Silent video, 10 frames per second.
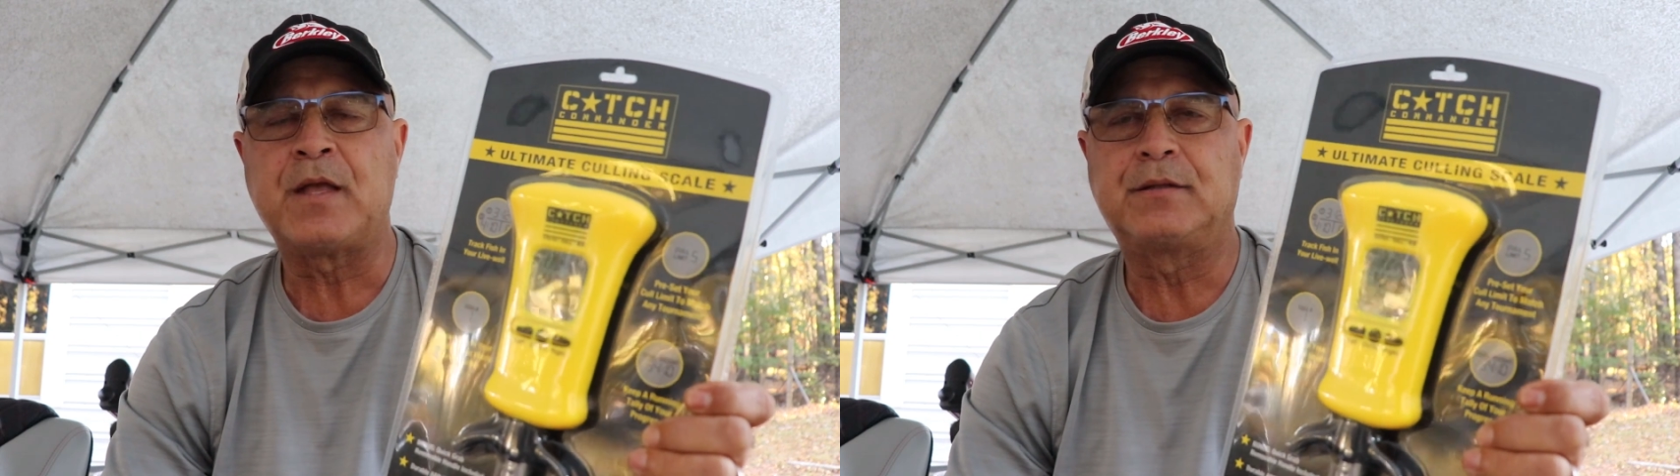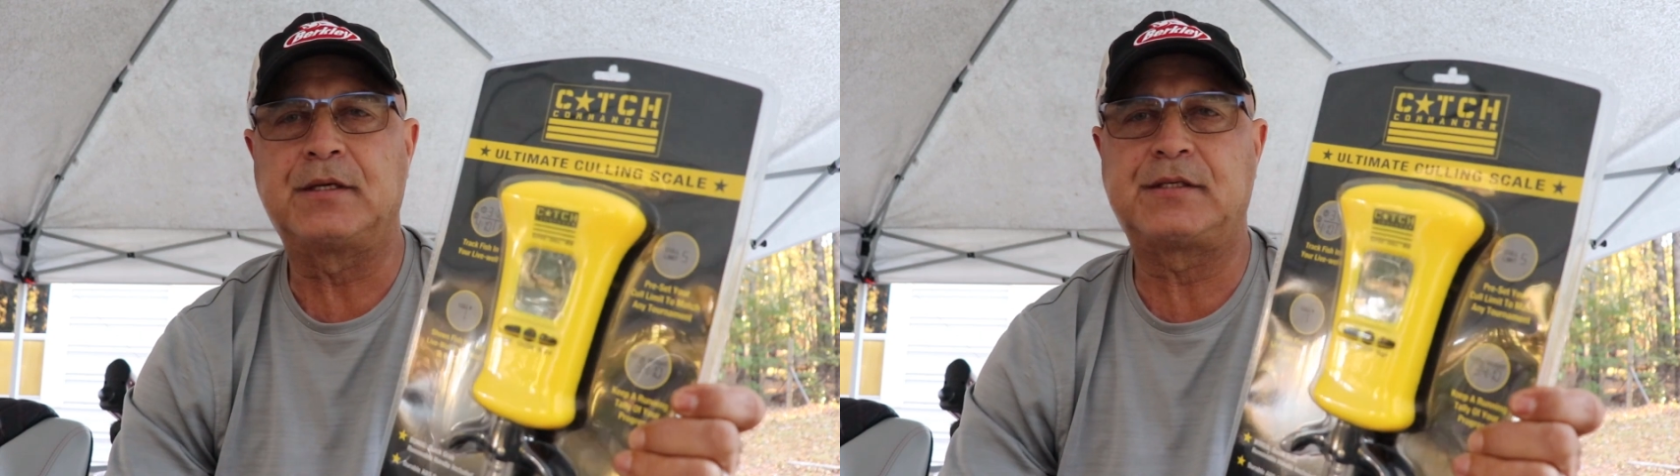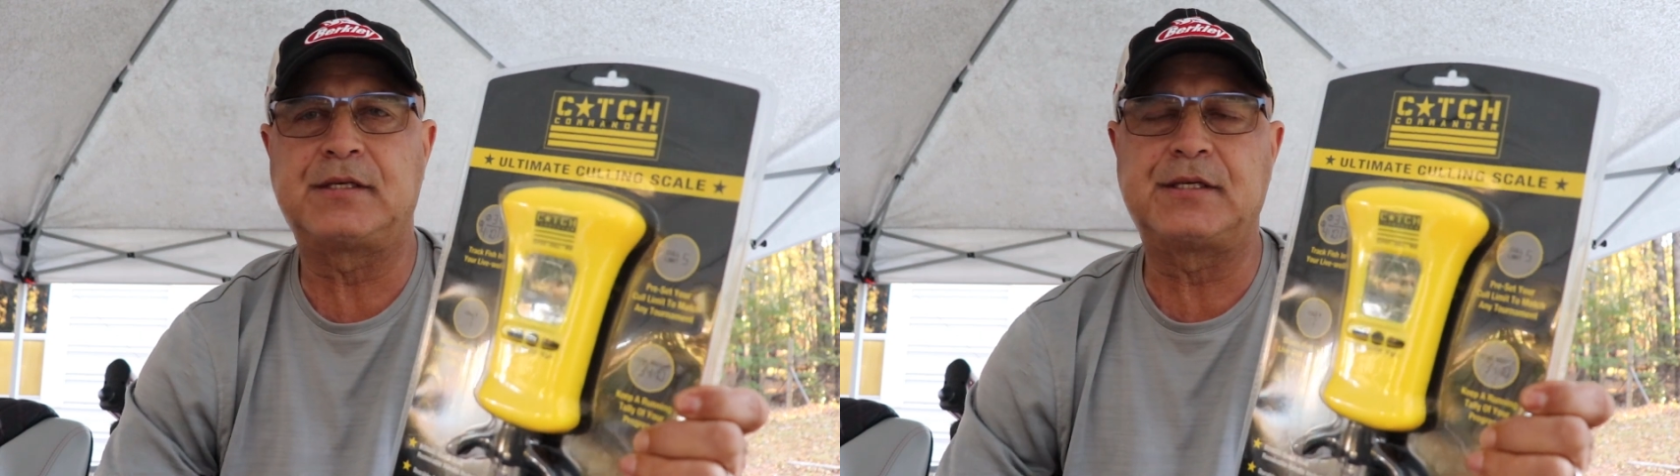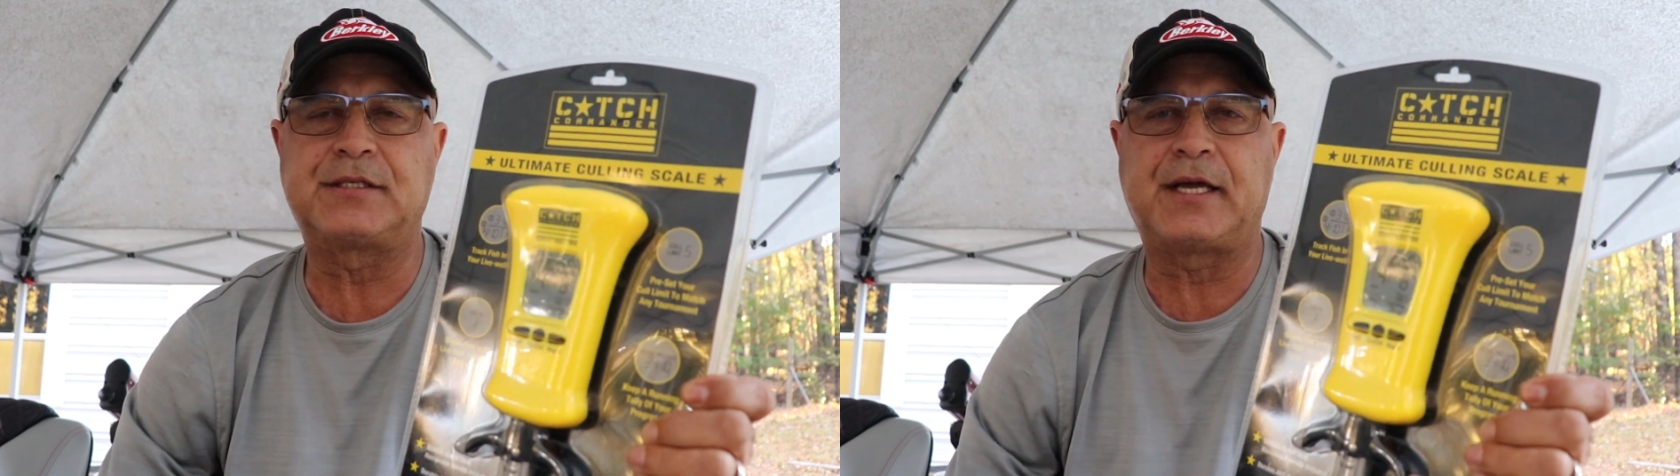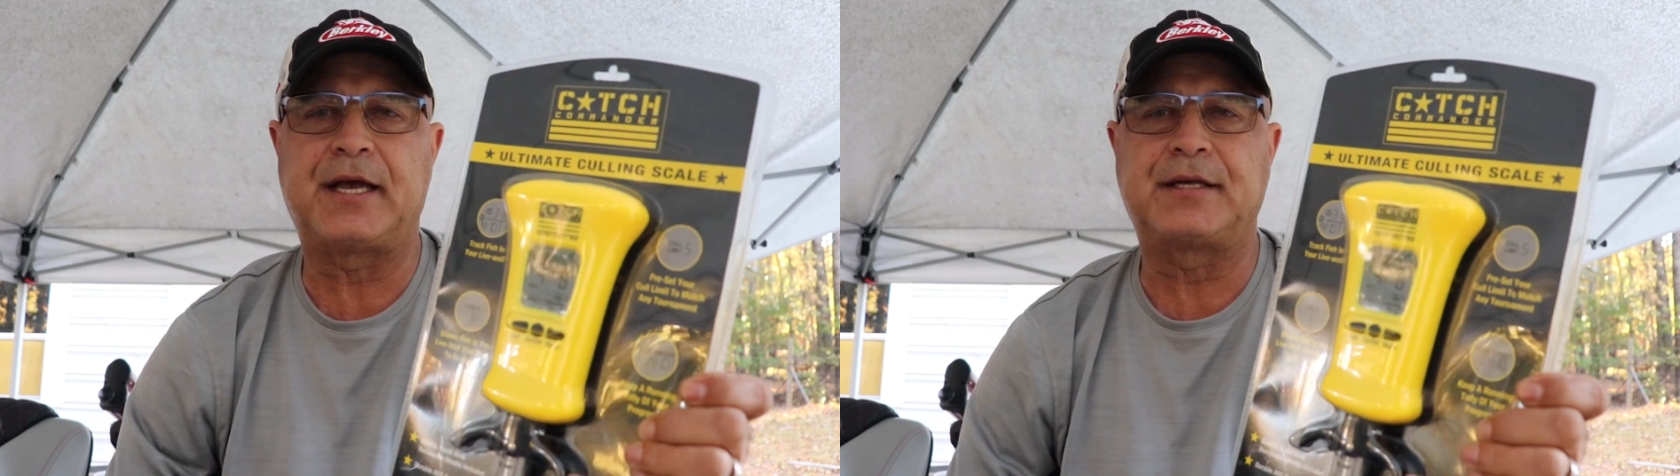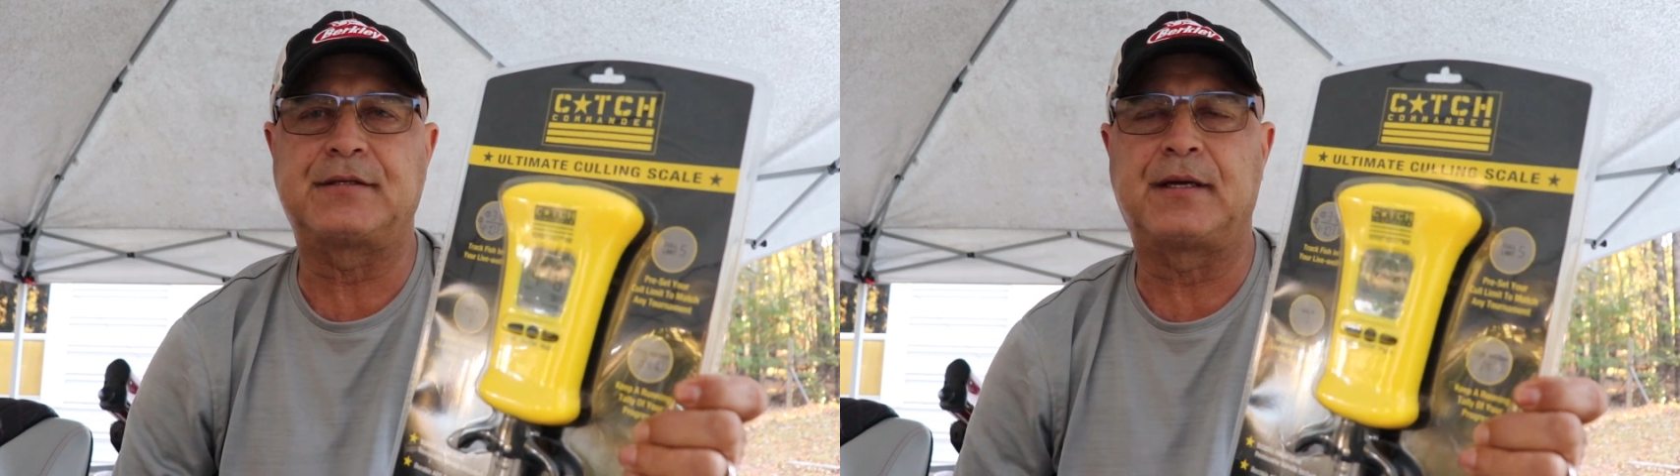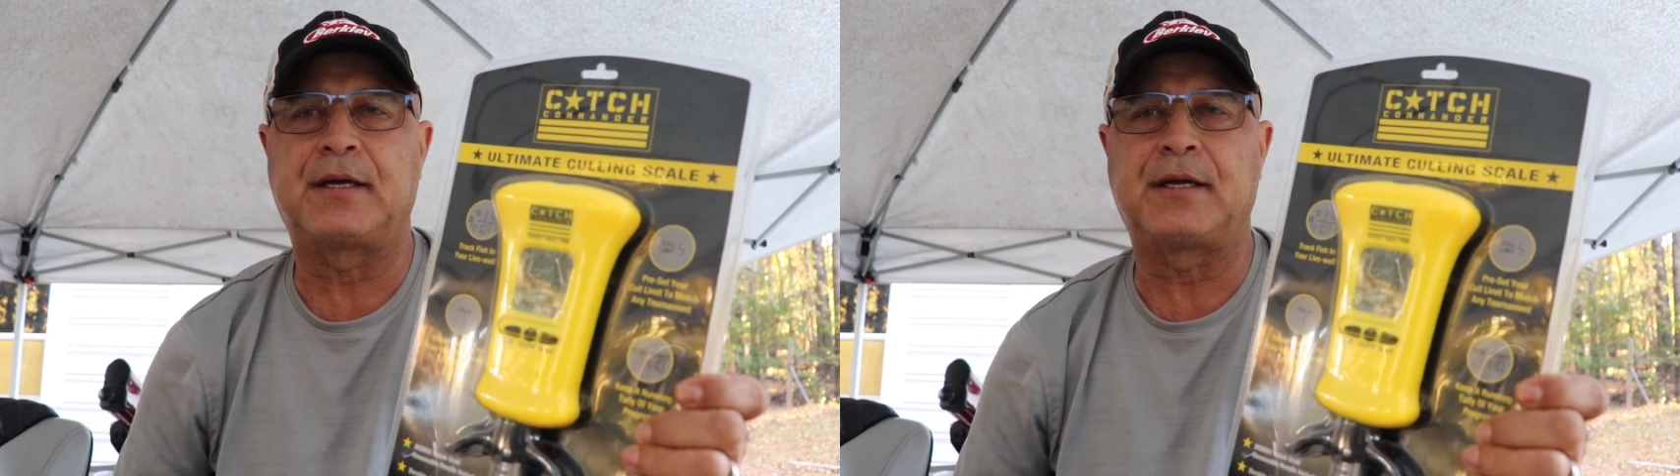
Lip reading: This is it's